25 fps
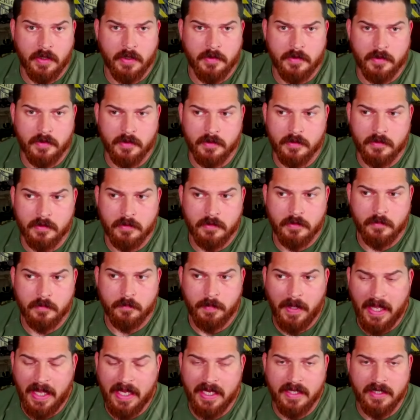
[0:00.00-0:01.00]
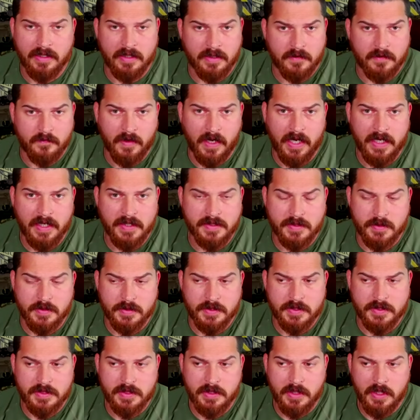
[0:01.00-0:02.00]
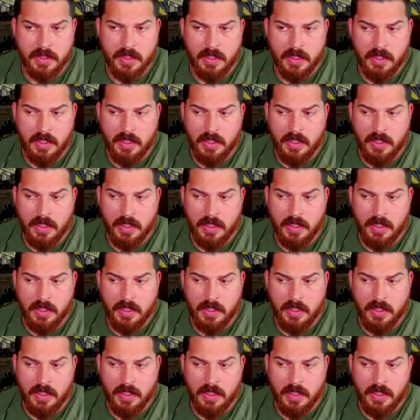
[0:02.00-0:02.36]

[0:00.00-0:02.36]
other pagan advisors.